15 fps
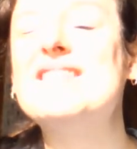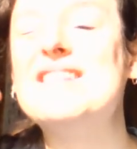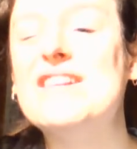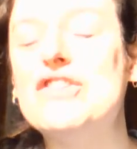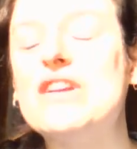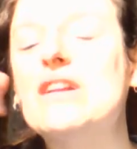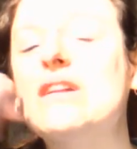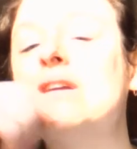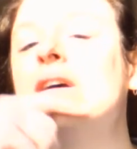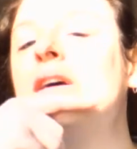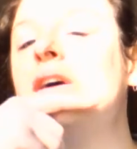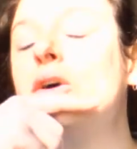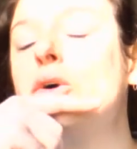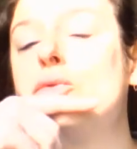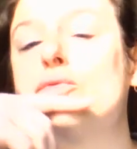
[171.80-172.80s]
digit
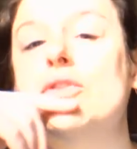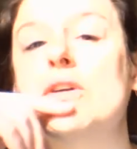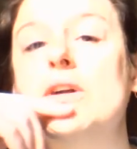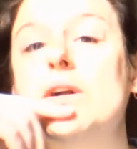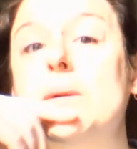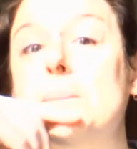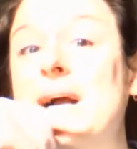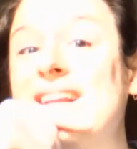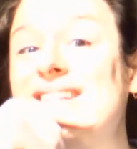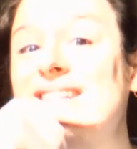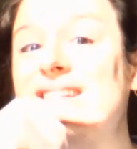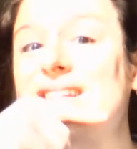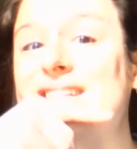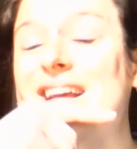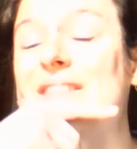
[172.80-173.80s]
for my
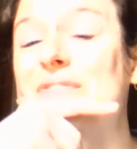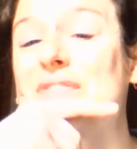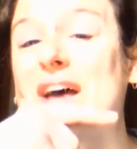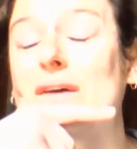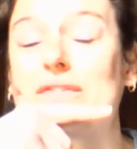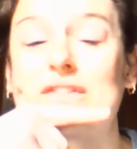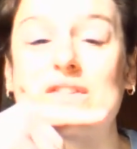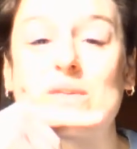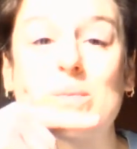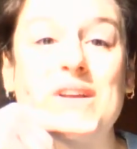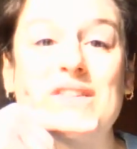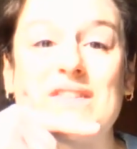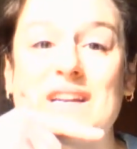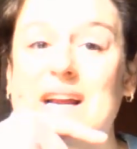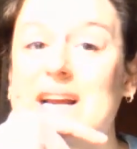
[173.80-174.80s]
10,000s
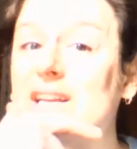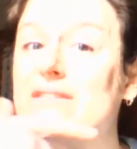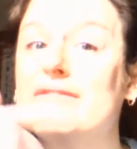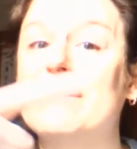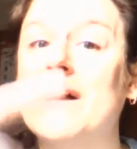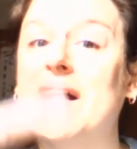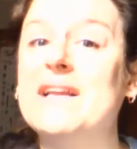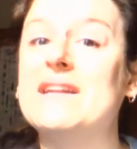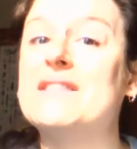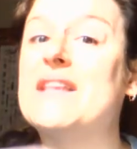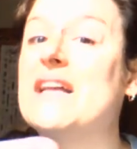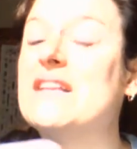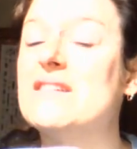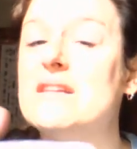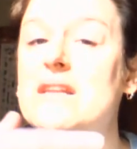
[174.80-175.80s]
place that I can find, and
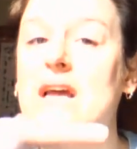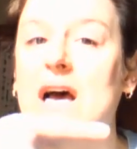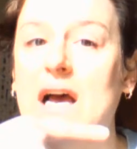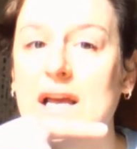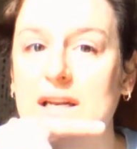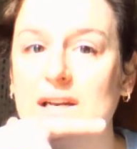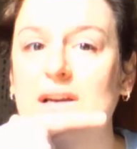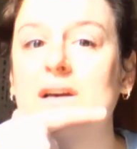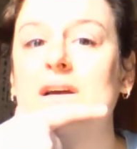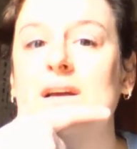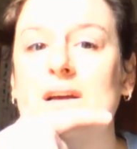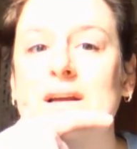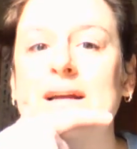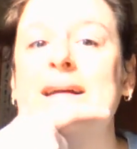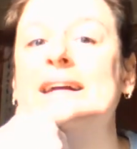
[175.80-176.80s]
that's a 9.
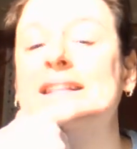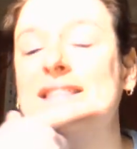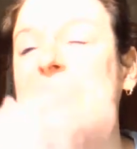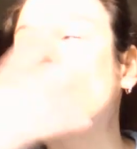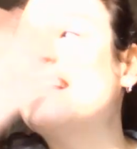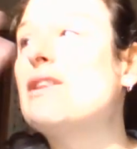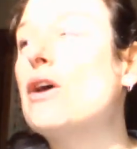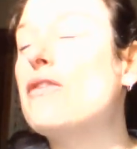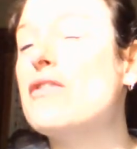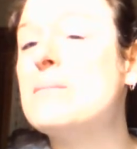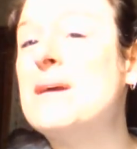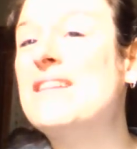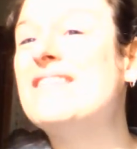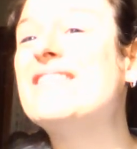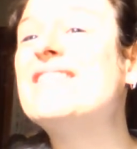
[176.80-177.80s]
Then I look for
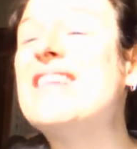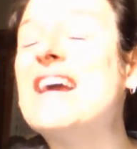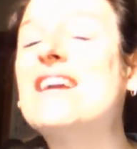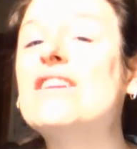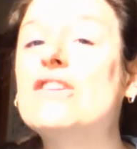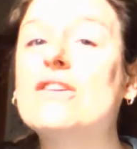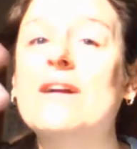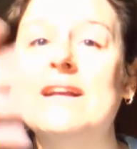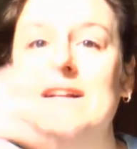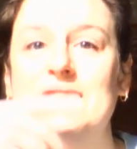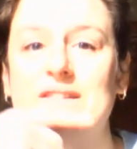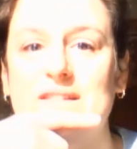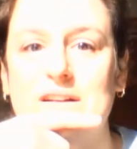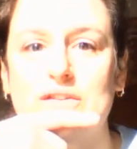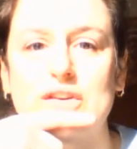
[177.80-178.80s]
my second
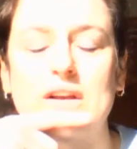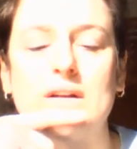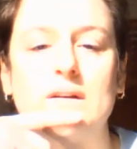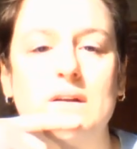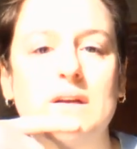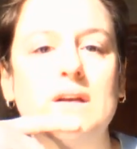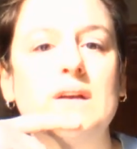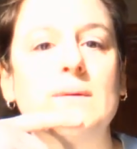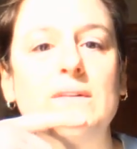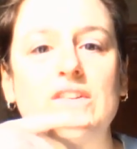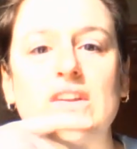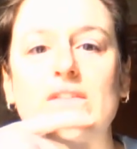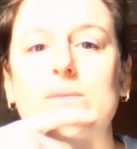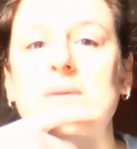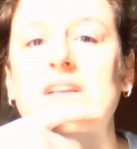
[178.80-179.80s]
greatest digit, which
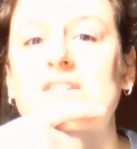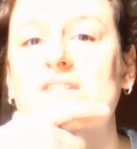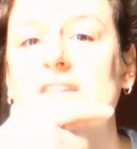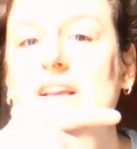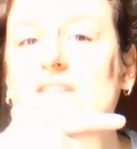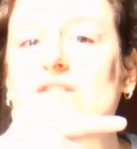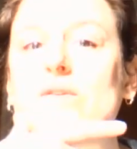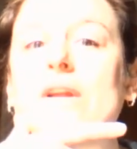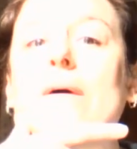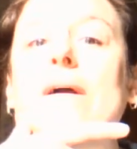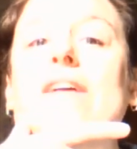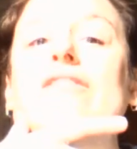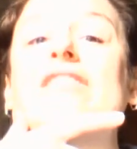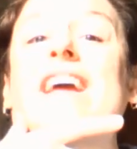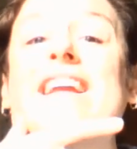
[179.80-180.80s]
gives me a 6. So now I have